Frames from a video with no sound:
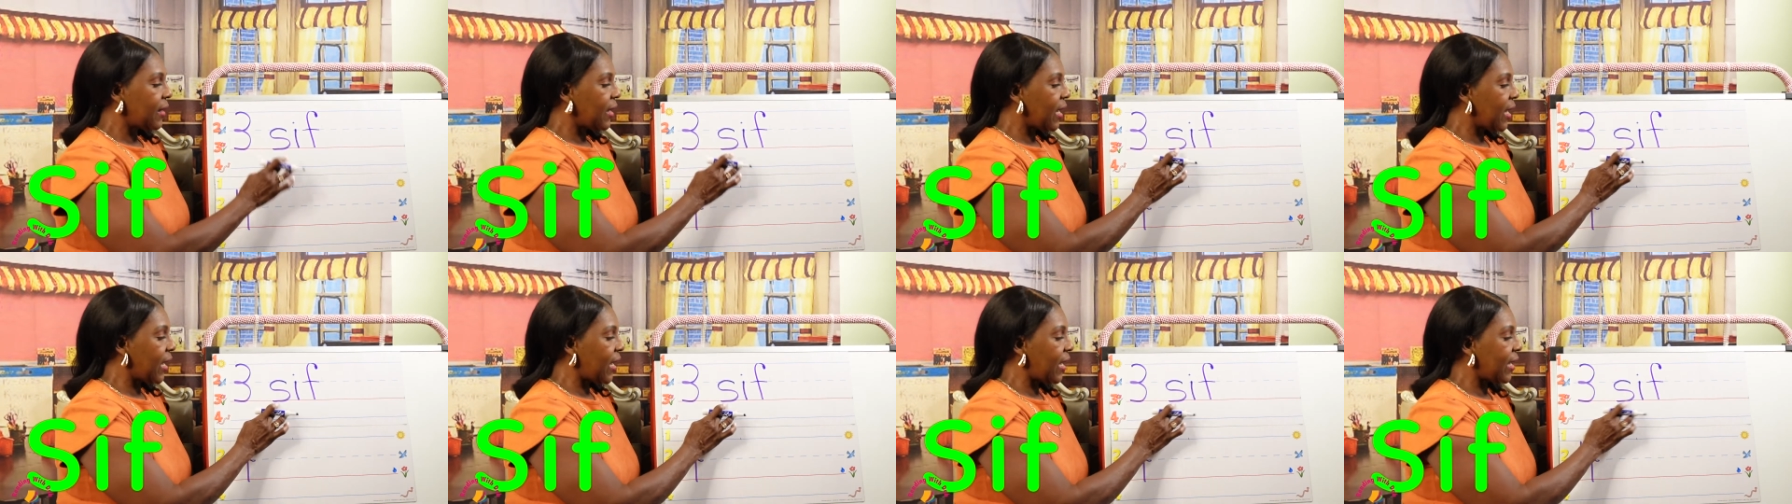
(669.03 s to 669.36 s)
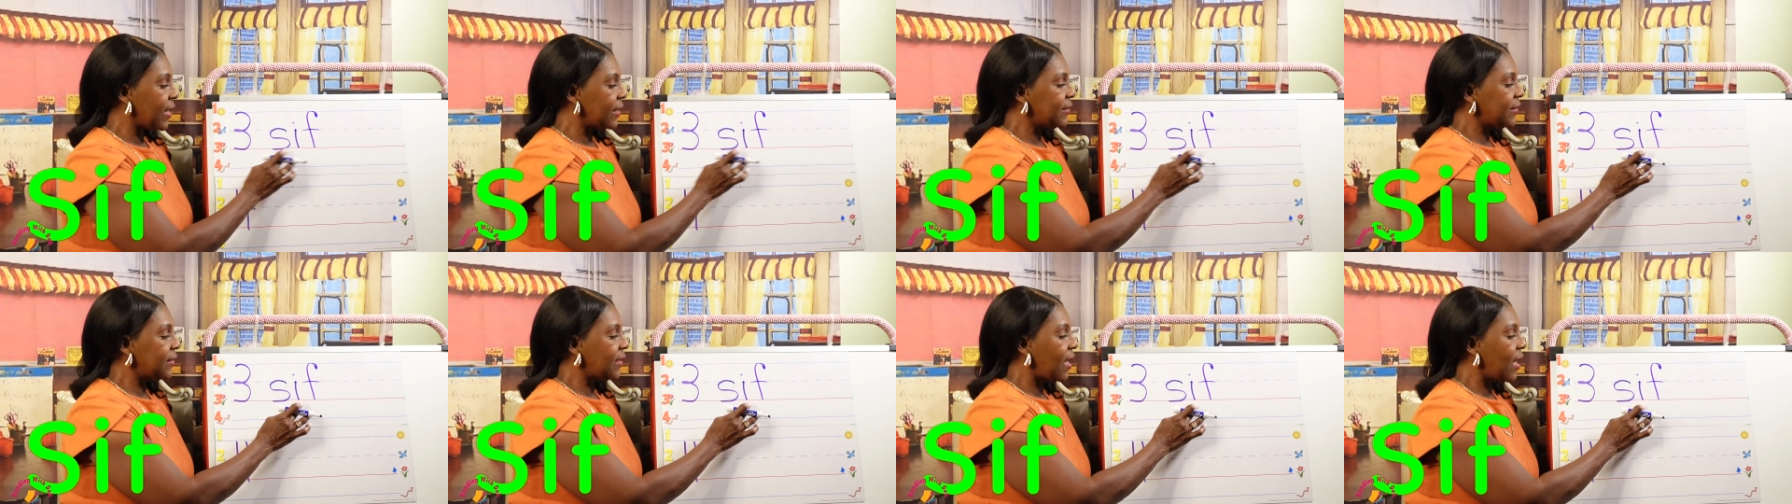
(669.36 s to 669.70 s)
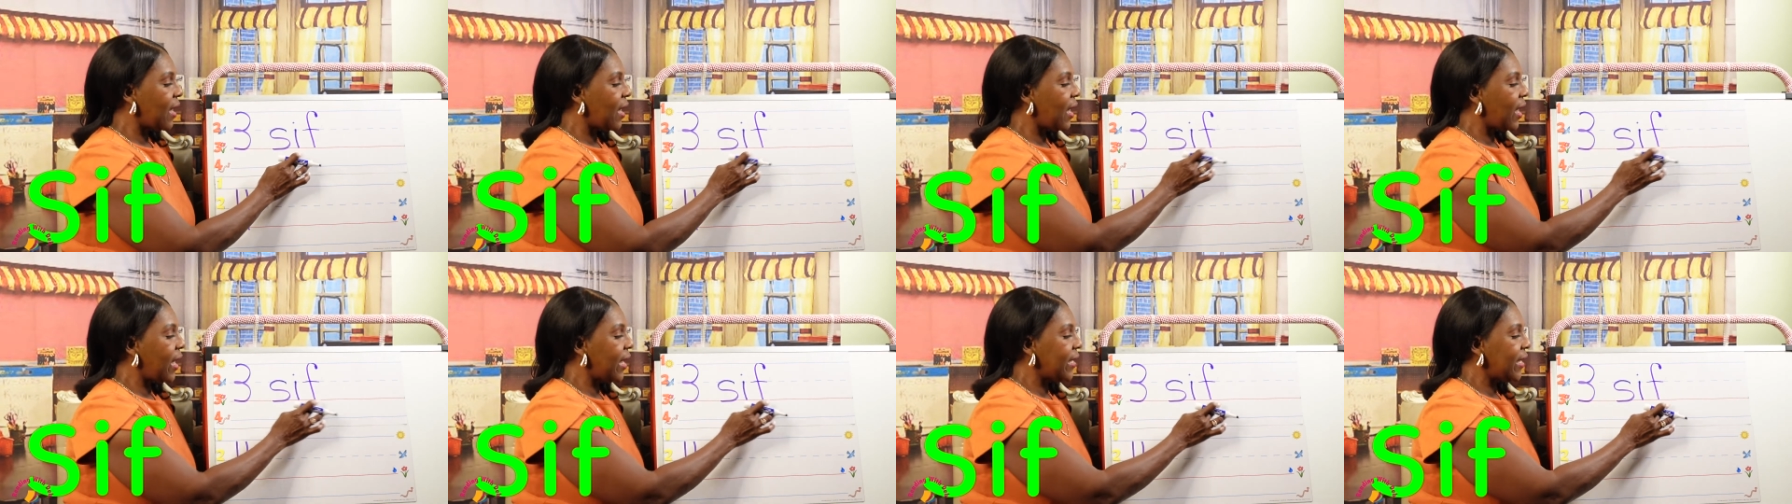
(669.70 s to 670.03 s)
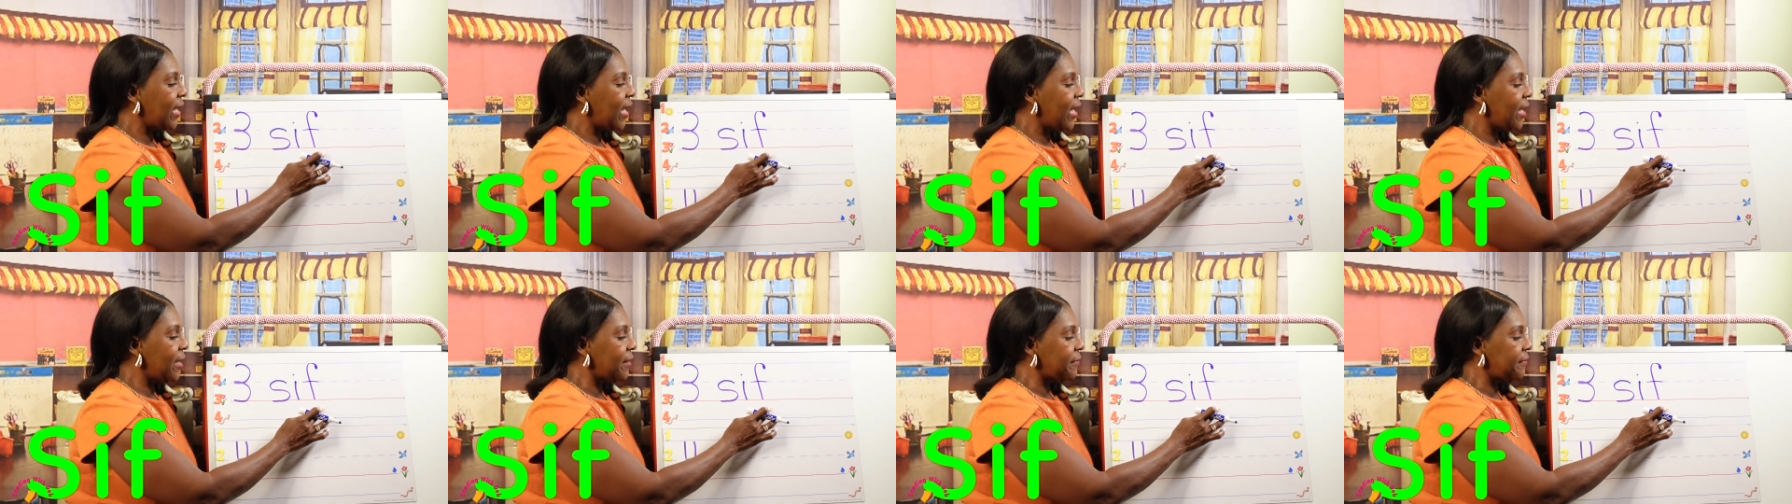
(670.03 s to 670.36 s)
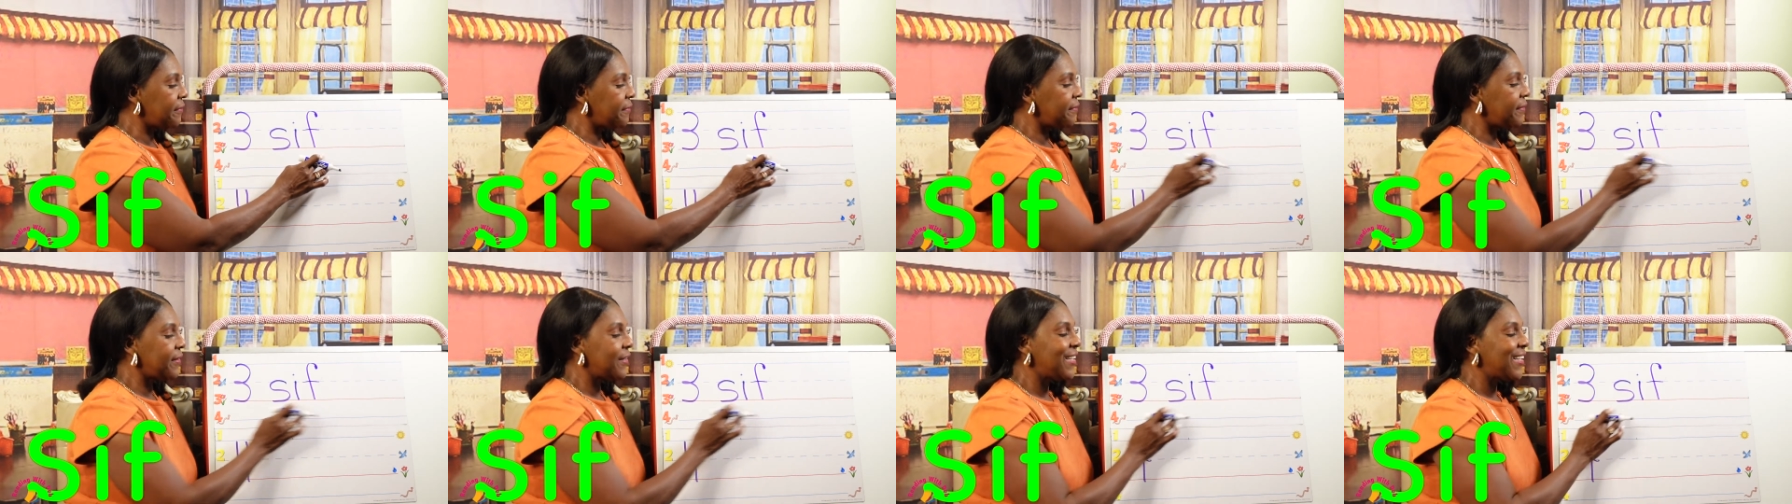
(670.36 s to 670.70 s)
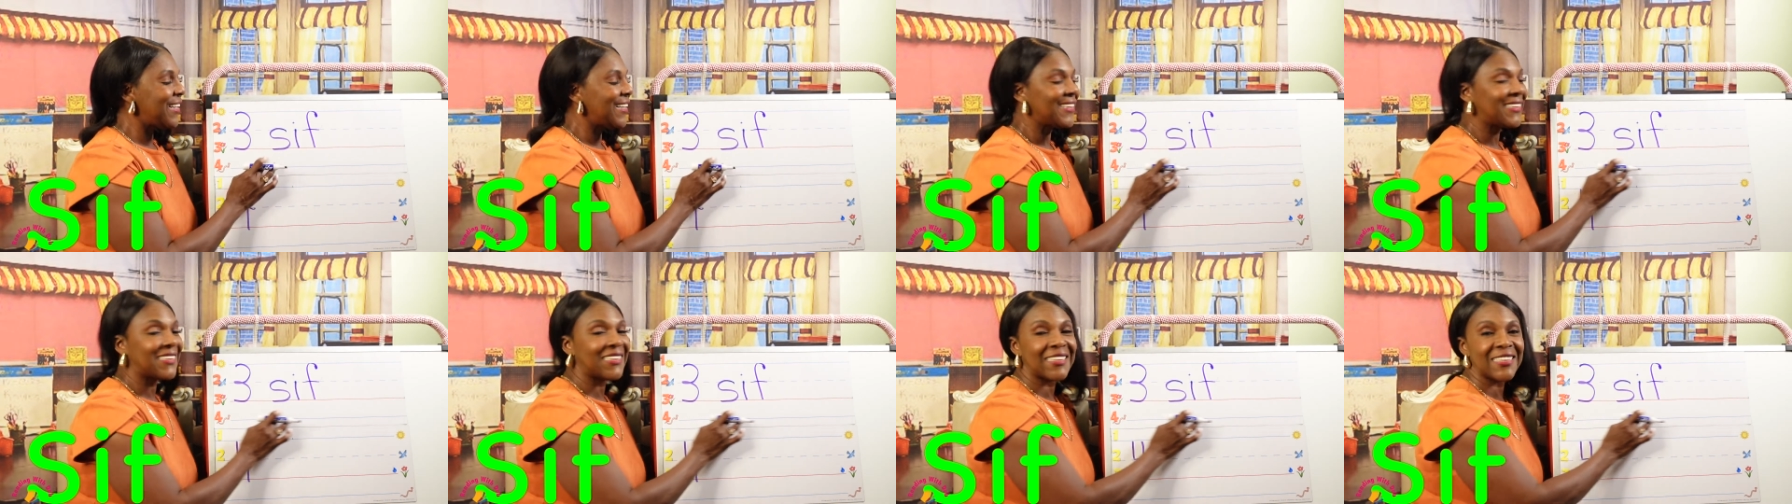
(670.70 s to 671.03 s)
S-I-F.
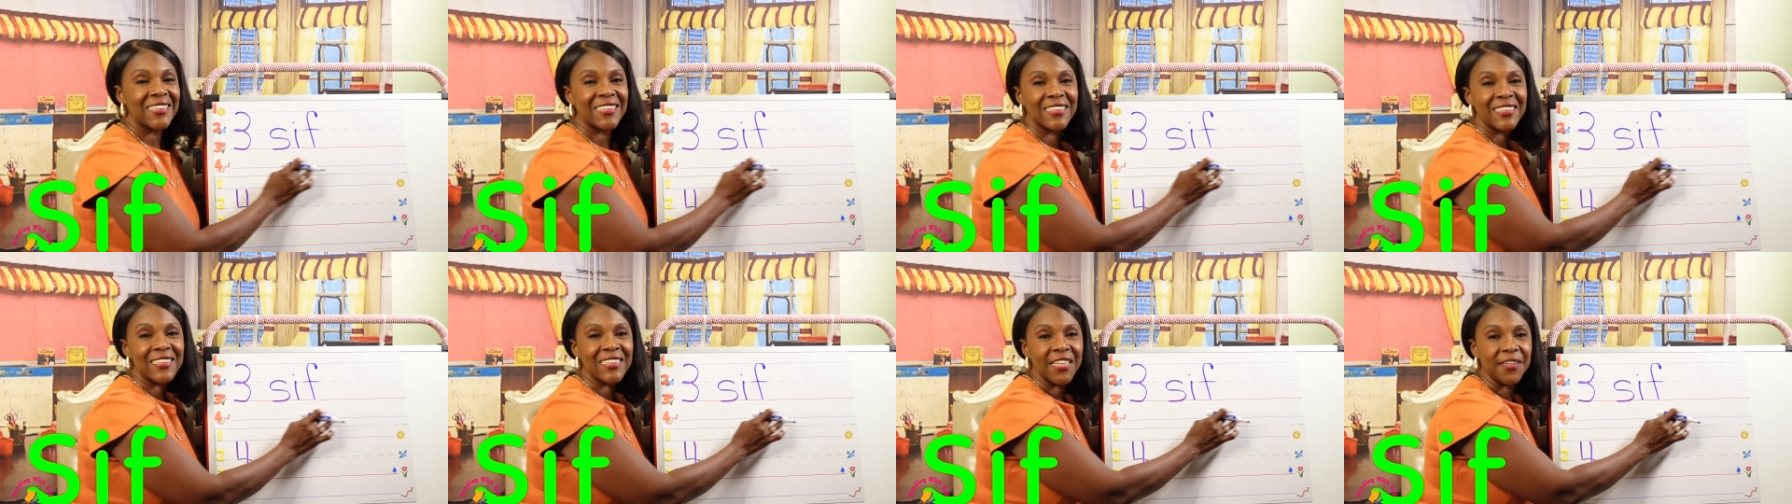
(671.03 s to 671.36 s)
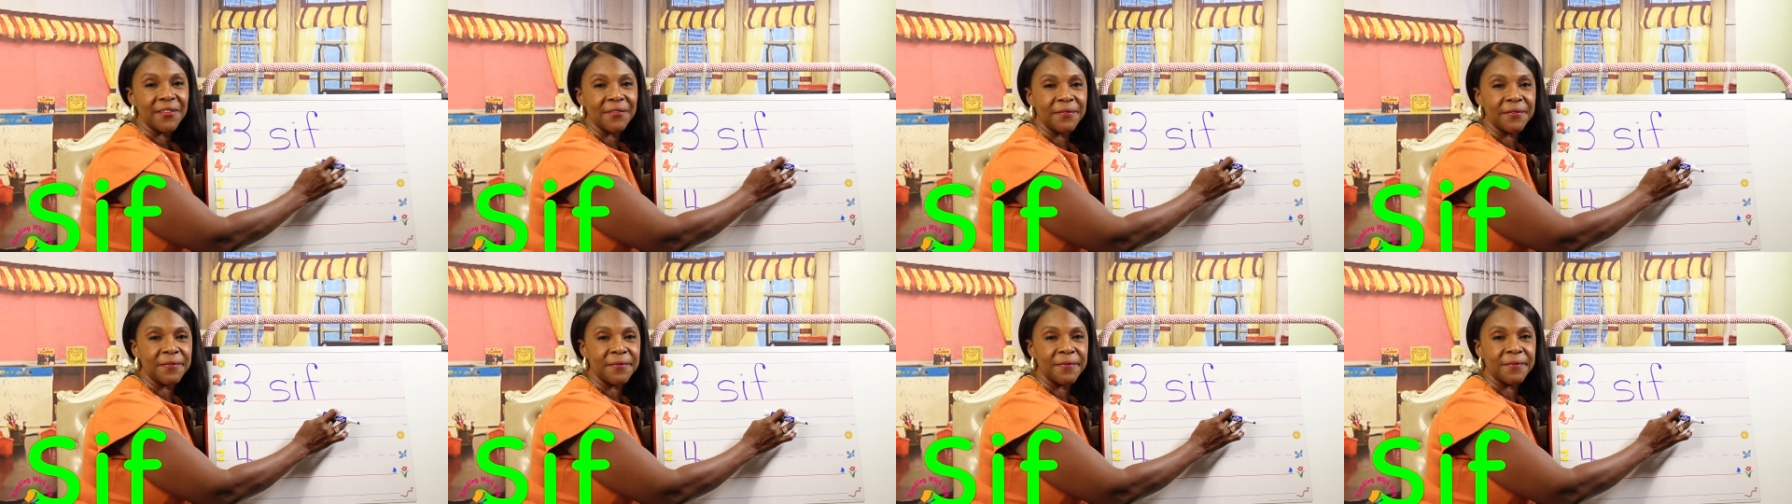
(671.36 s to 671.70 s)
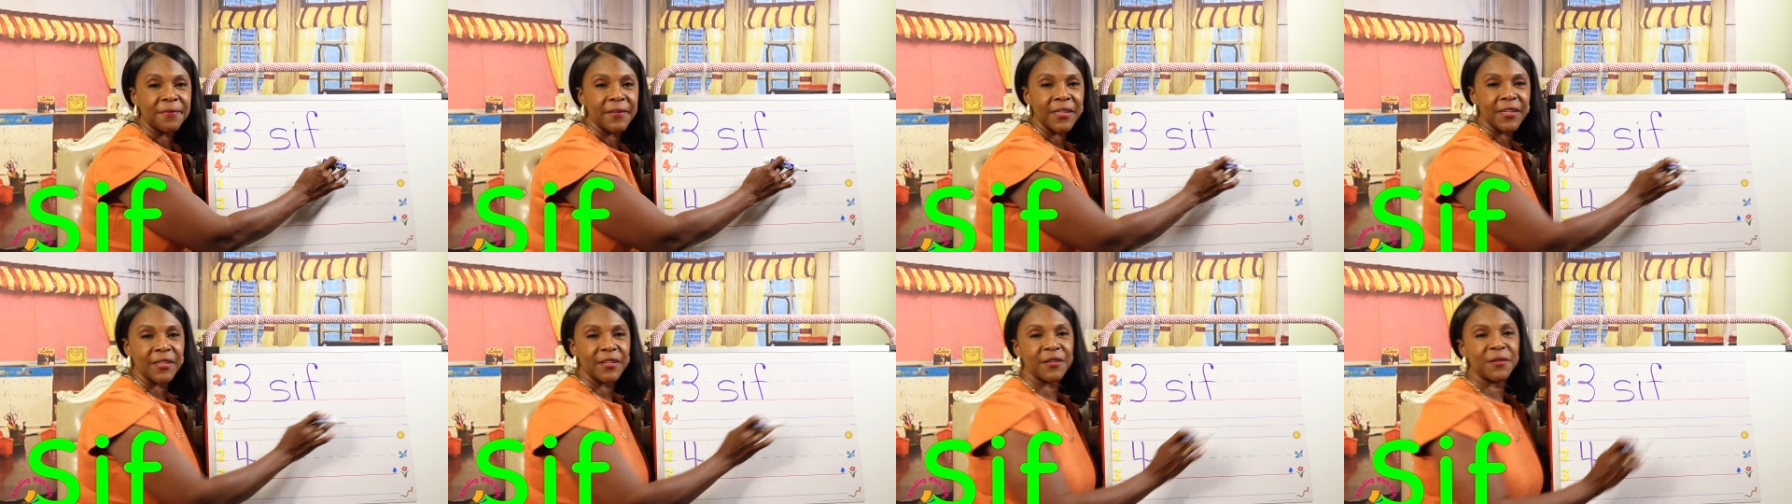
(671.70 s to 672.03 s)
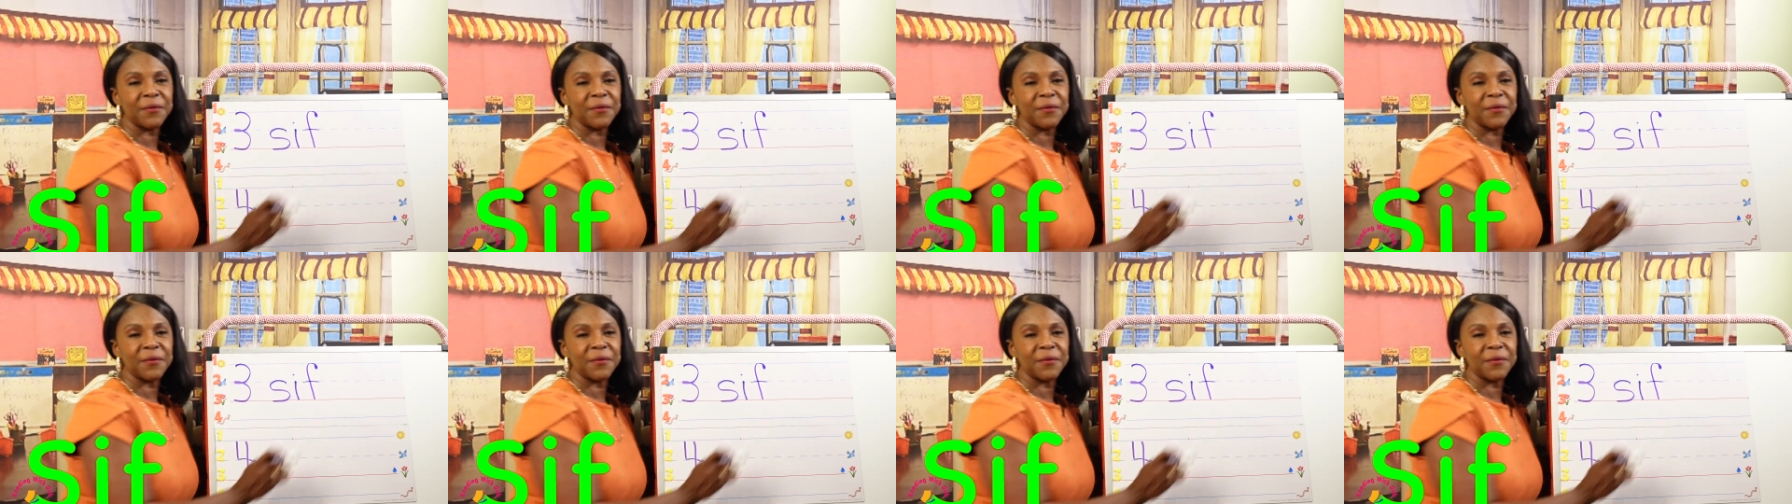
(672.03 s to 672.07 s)
Sif.